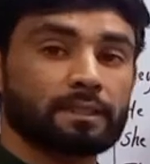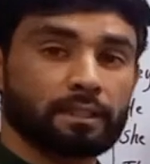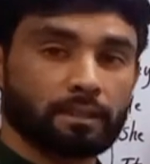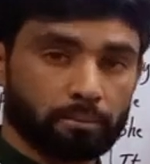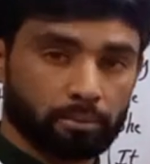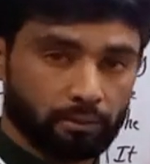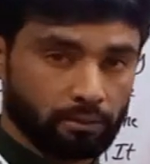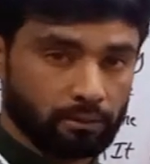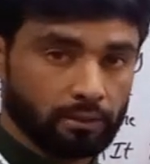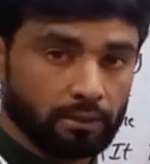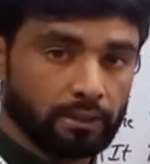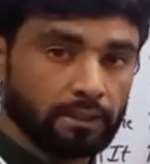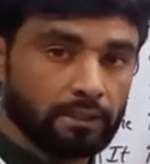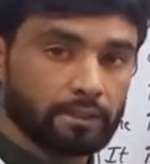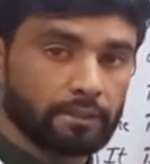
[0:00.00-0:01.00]

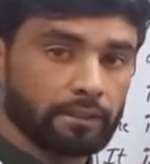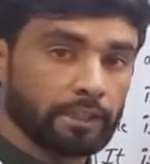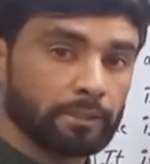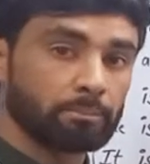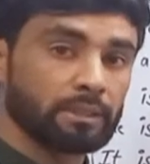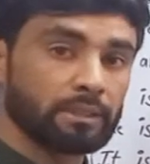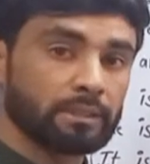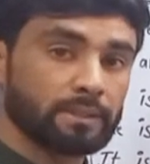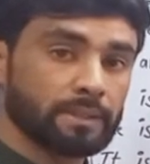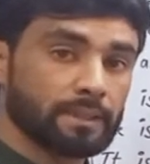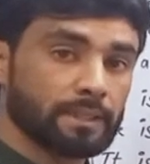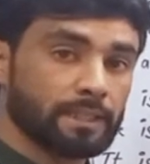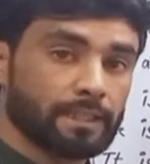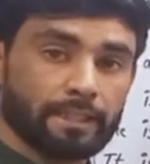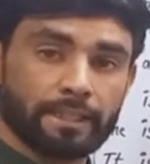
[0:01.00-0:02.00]
Kabul. It means
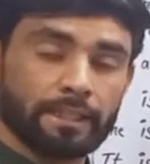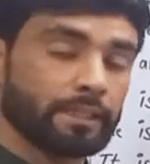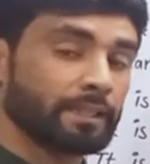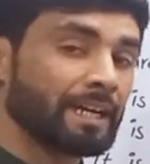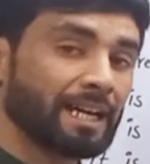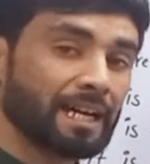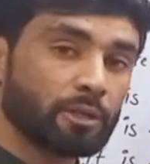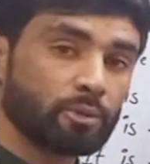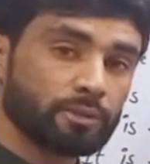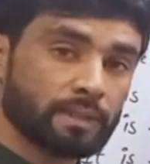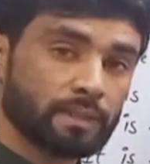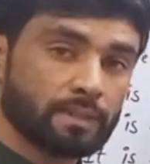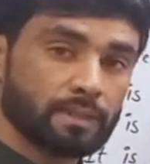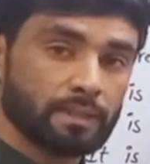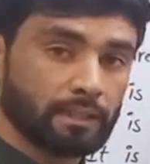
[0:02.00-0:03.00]
her house
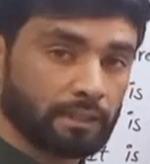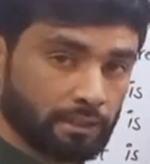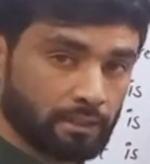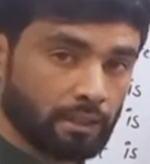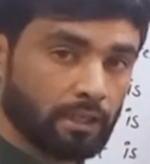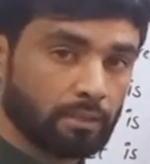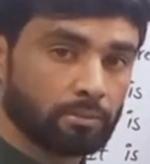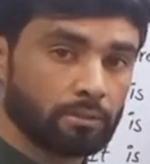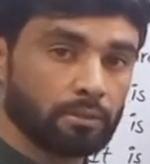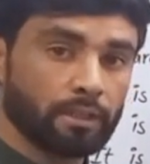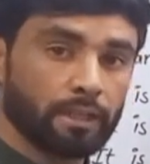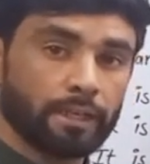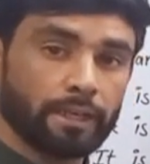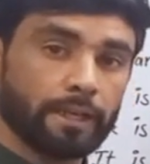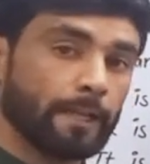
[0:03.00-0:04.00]
is in Kabul,
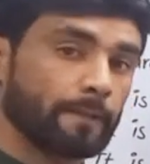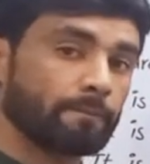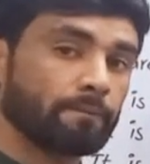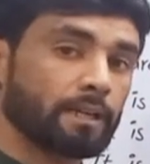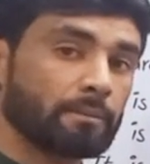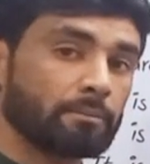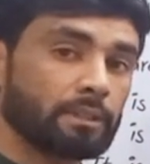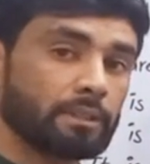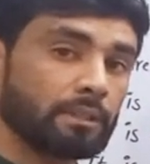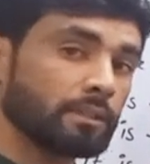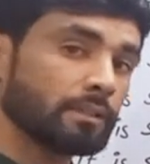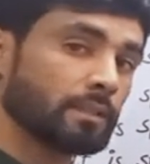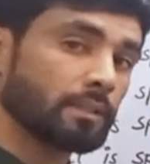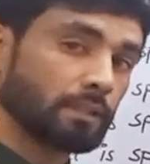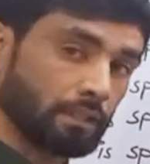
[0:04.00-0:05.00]
her family
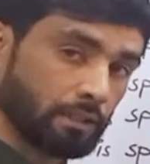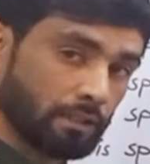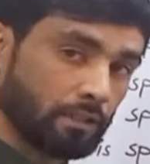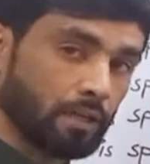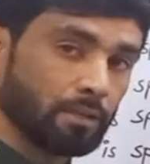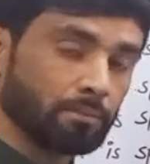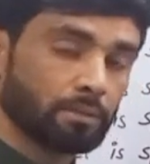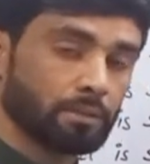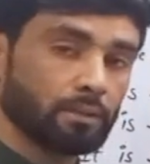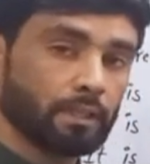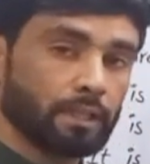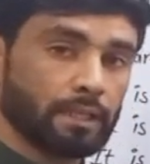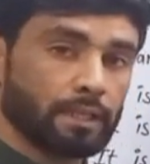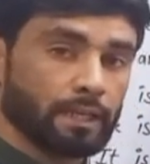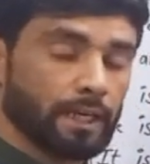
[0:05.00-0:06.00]
is in Kabul,
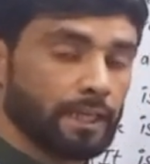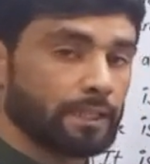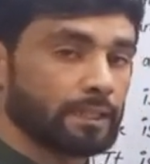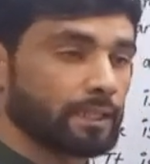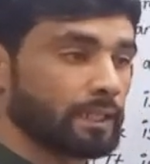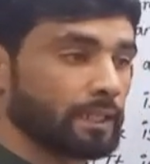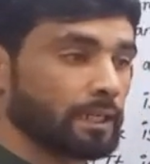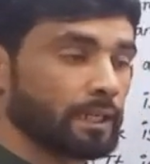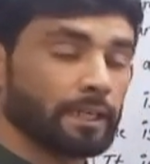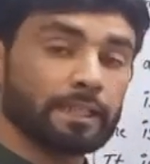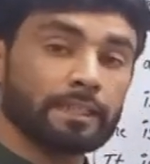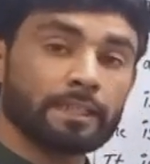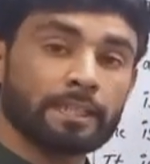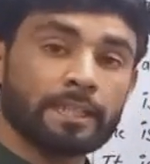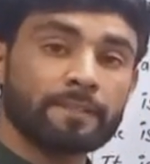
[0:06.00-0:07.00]
and he
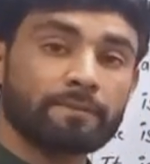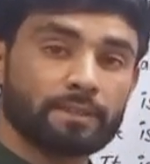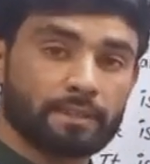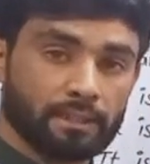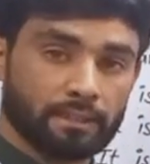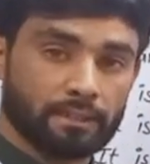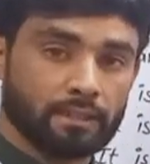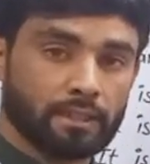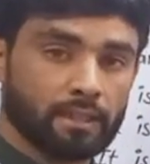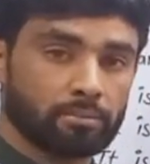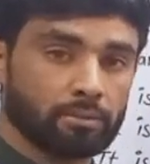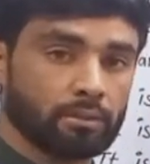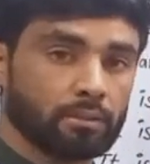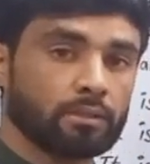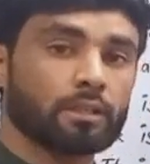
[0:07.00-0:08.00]
lives in
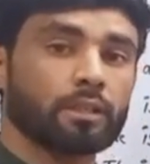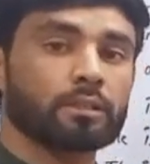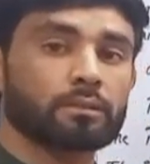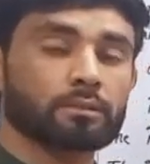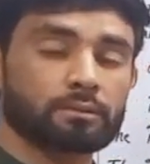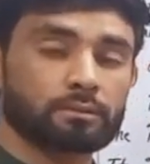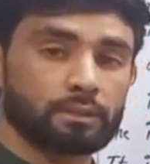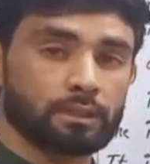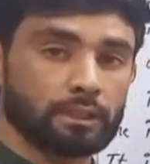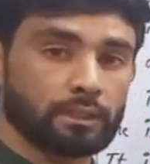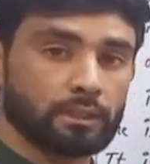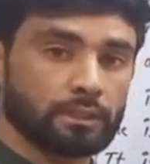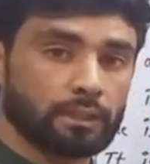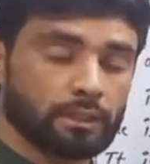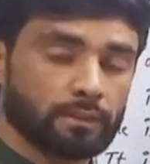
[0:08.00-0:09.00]
Kabul not
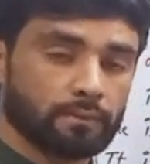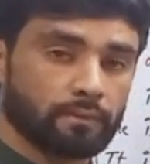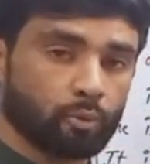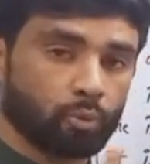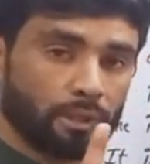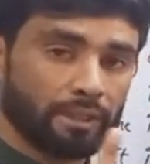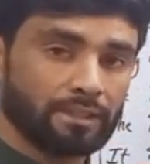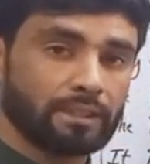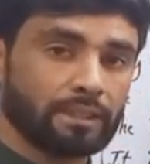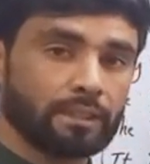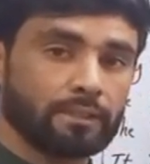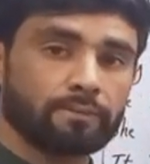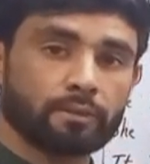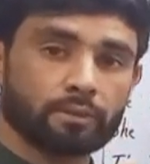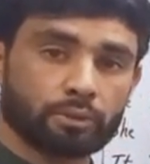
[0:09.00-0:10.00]
only for 1
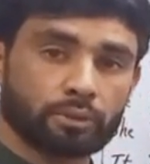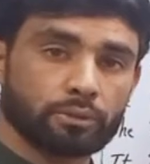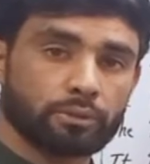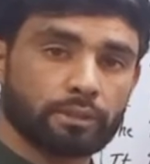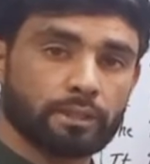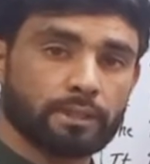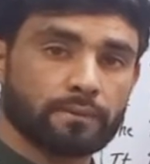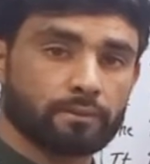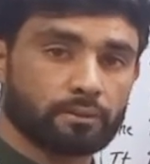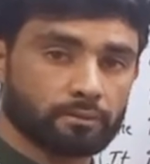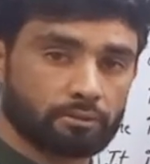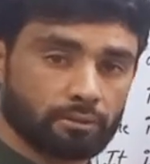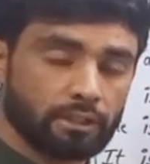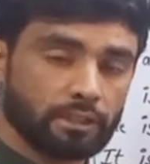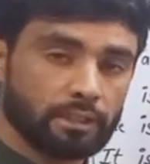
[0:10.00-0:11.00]
day, for 2 days, for
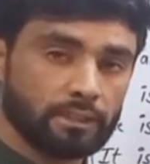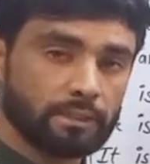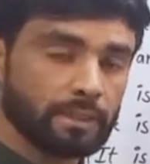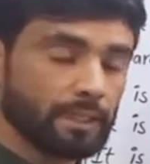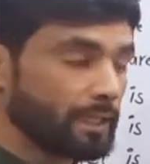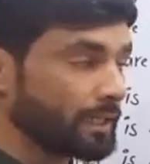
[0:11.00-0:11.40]
3 days.